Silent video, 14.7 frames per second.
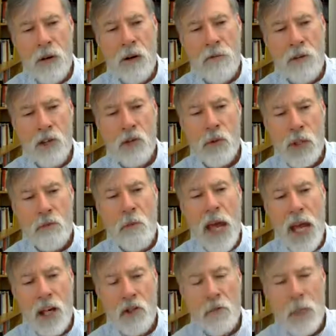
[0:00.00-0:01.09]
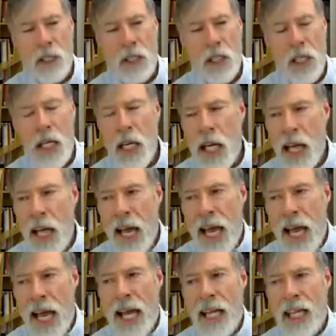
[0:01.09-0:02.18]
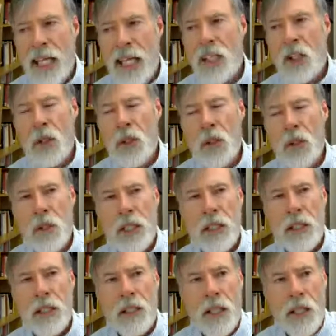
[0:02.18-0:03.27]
fisheries management. And it included